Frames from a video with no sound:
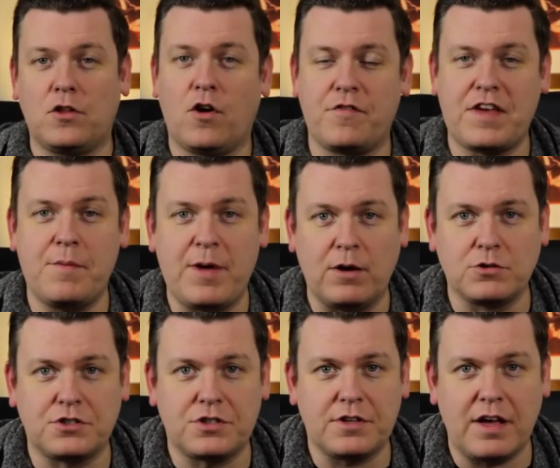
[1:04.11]
lot of
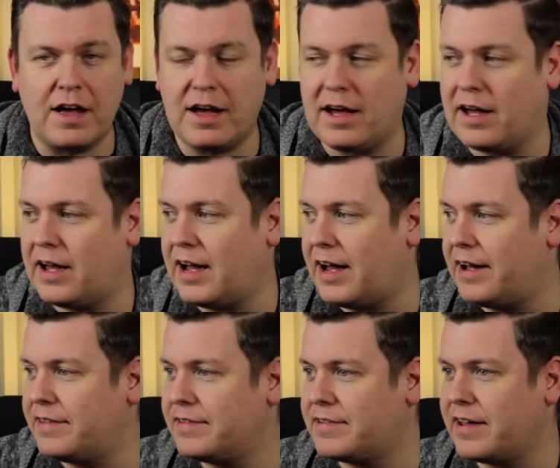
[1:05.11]
emails uh,
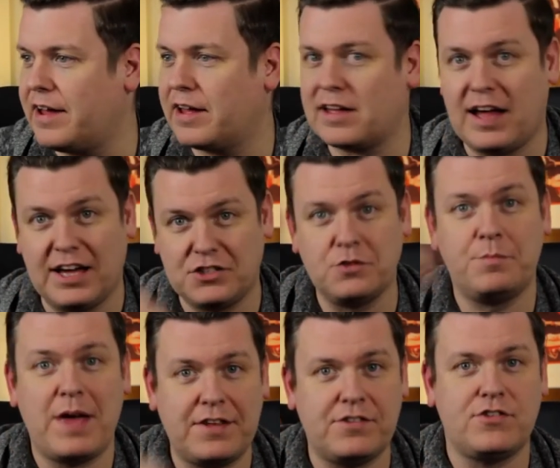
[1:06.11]
and uh, actual
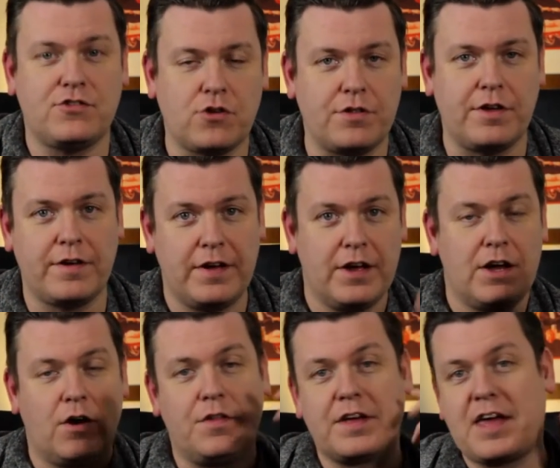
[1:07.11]
messages on the
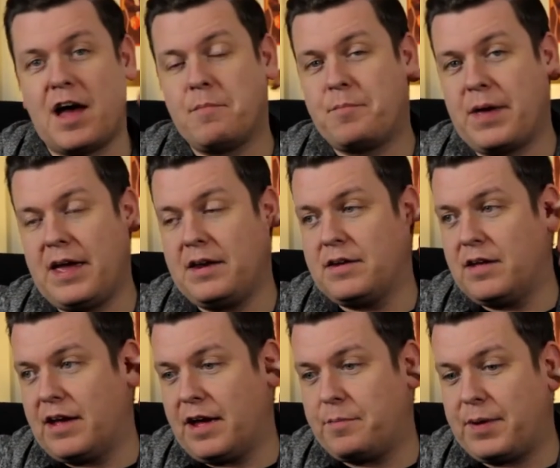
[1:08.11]
on the campaign
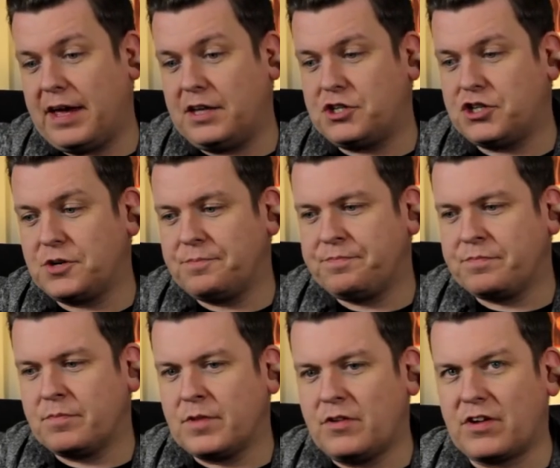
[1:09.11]
uh, page
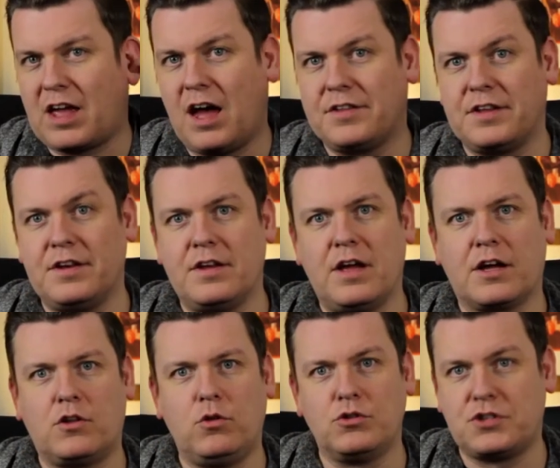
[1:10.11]
regarding a
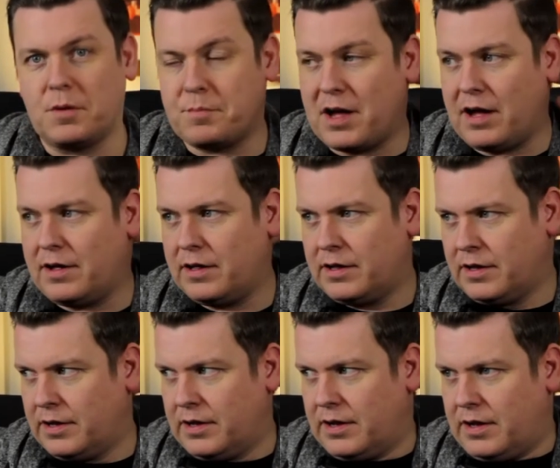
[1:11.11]
close-up mat.
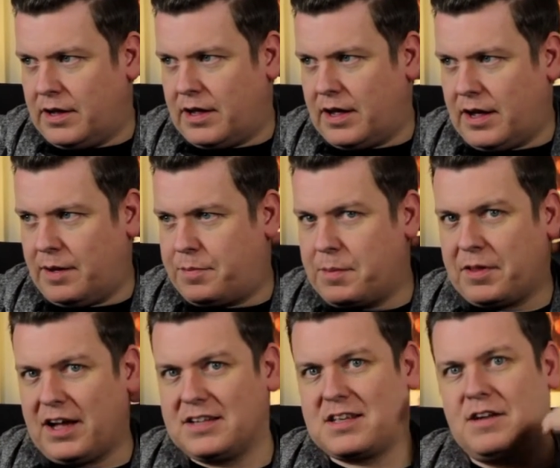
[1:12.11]
Uh, people
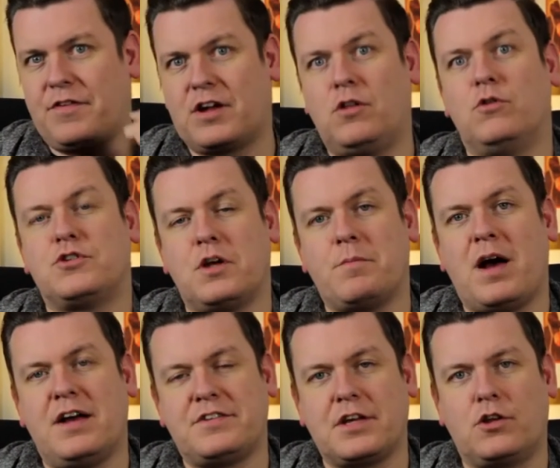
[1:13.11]
asking if a close-up
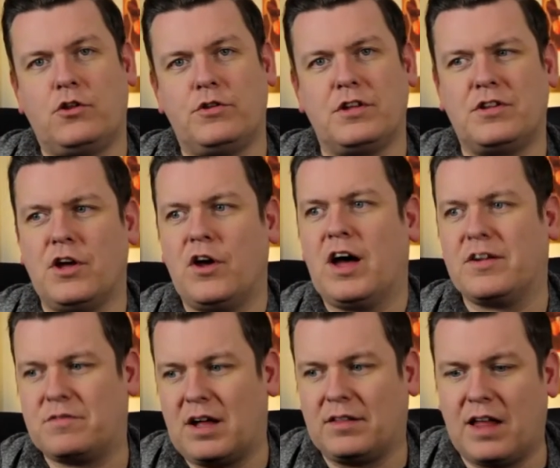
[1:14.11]
mat is included now.
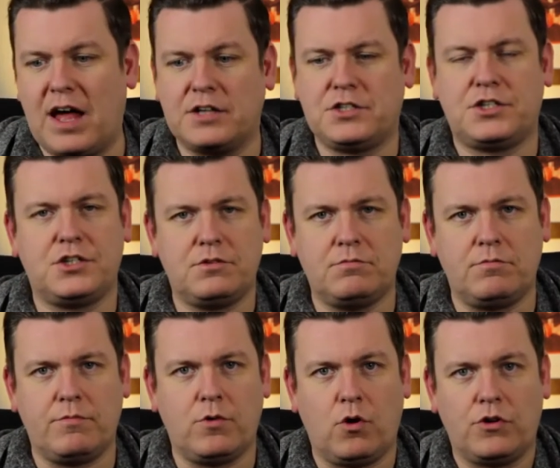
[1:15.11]
A, a large,
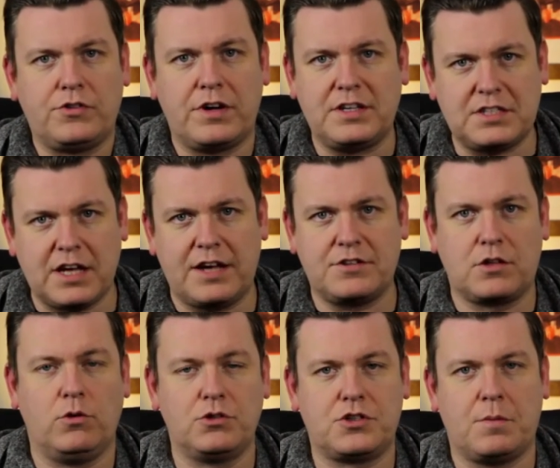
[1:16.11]
ordinary size
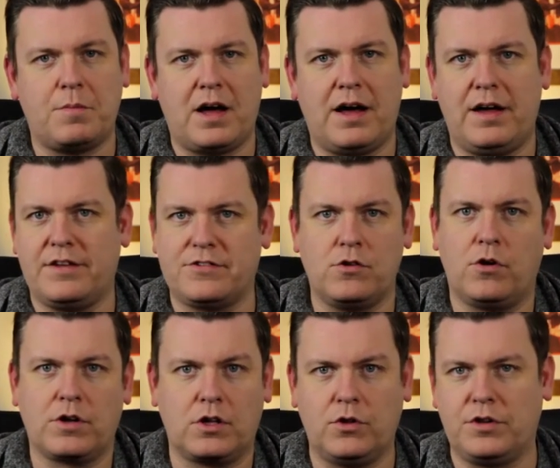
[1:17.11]
close-up mat is
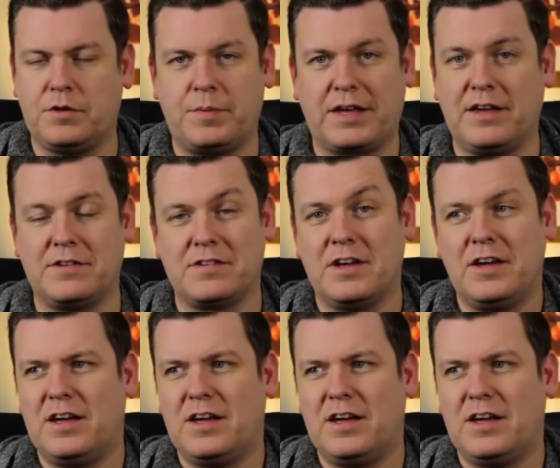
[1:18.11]
not included because